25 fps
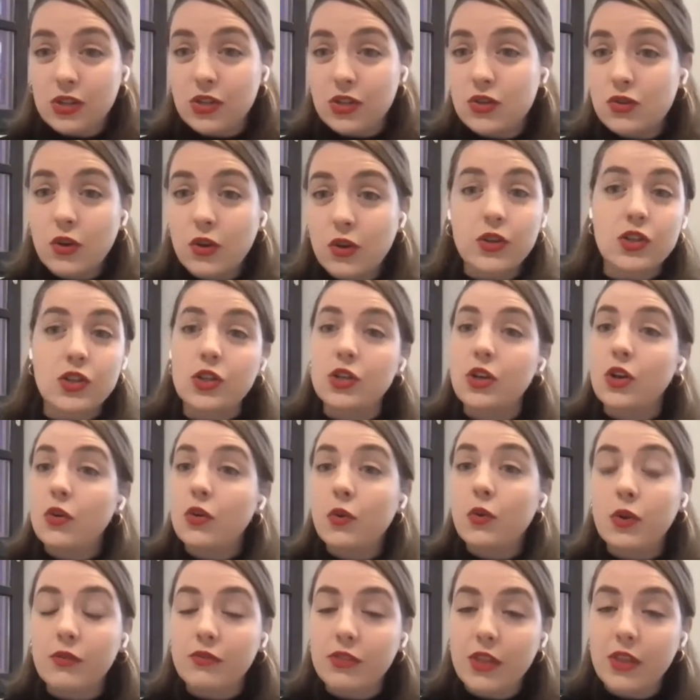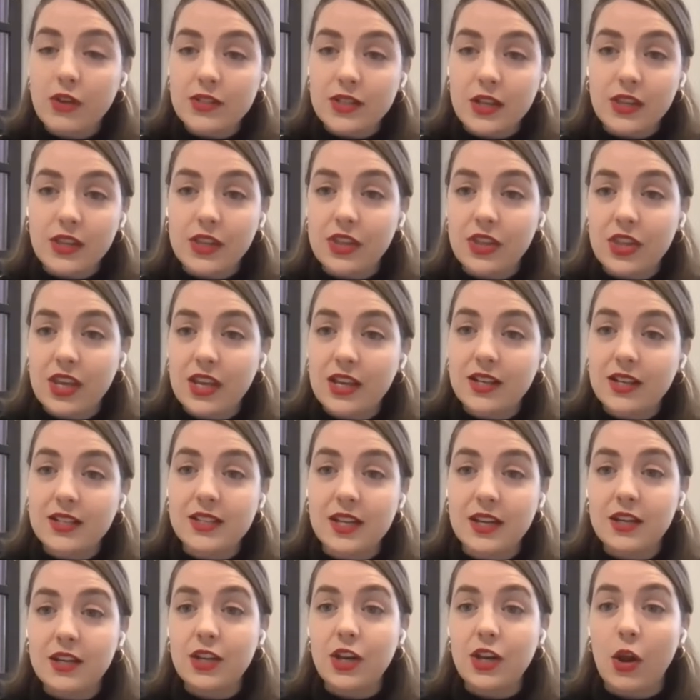construction and all of those other things.
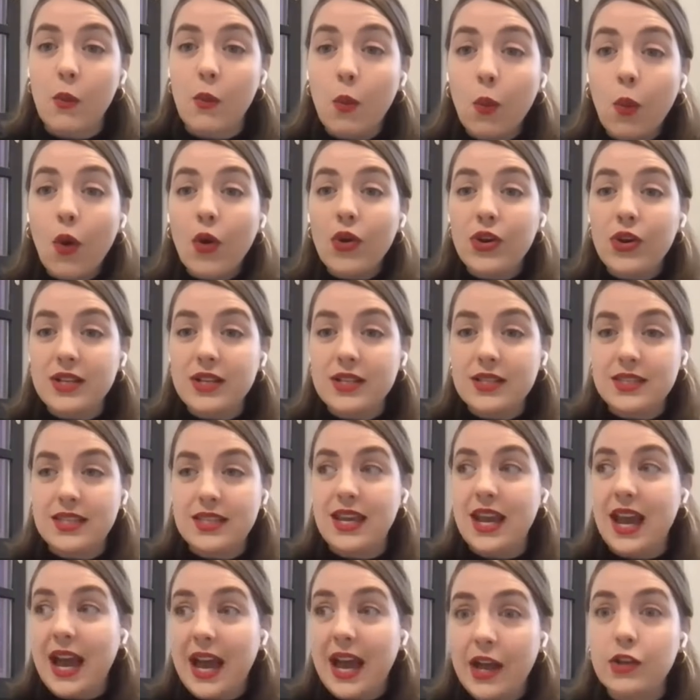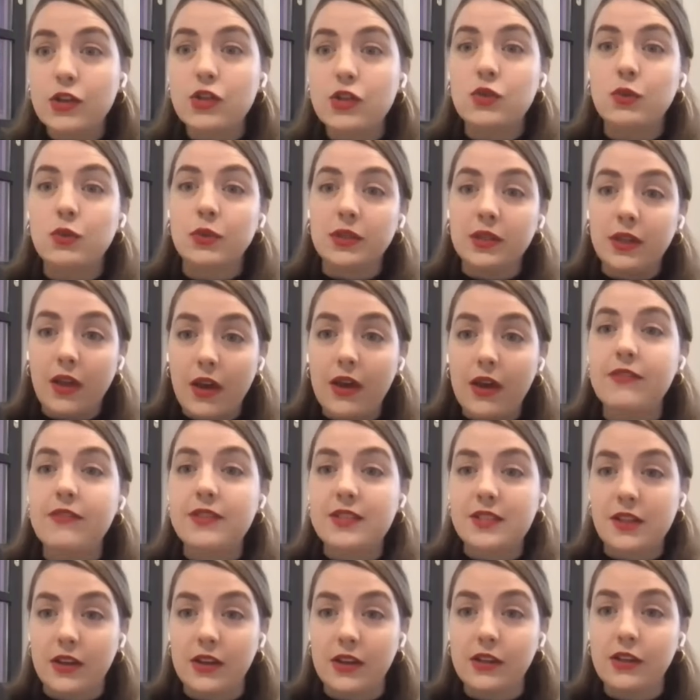And, you know, what is the actual life
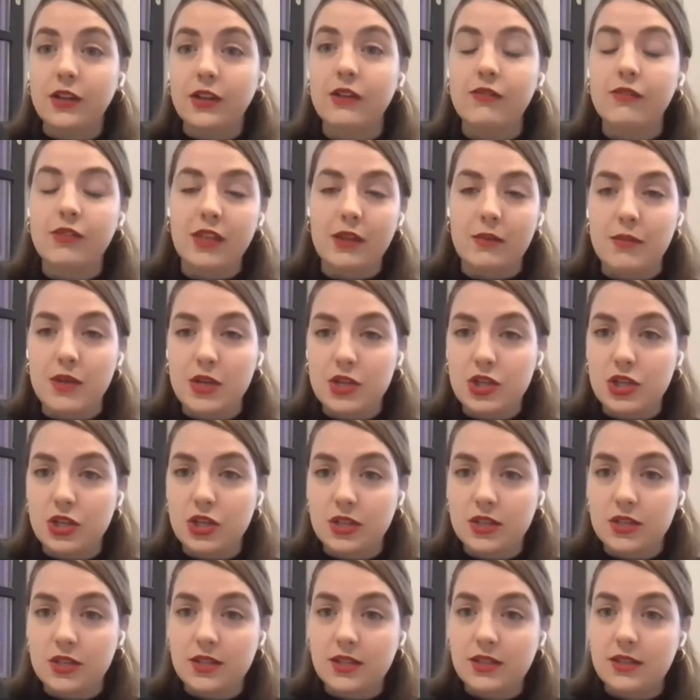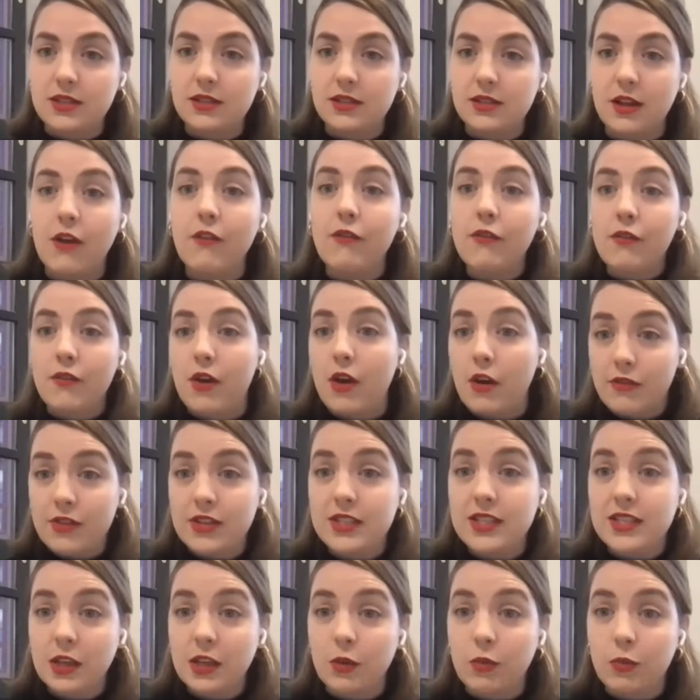cycle of the emissions of a
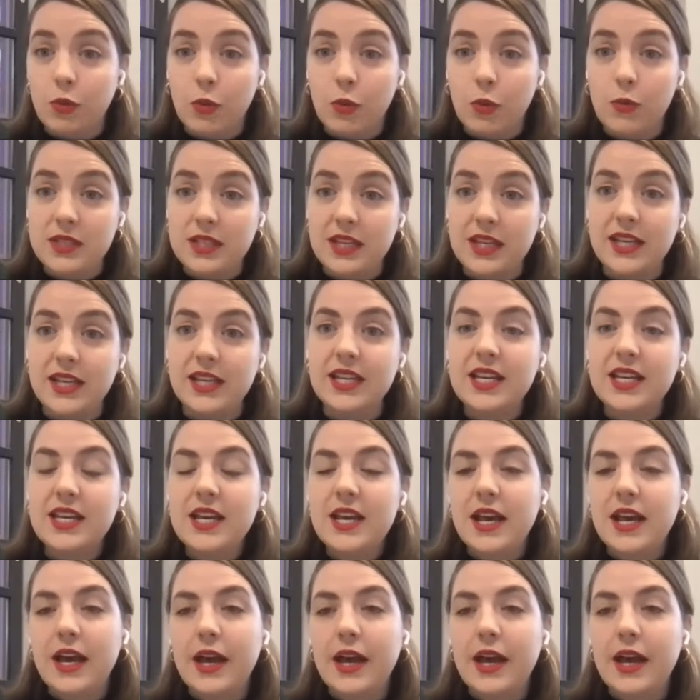single property?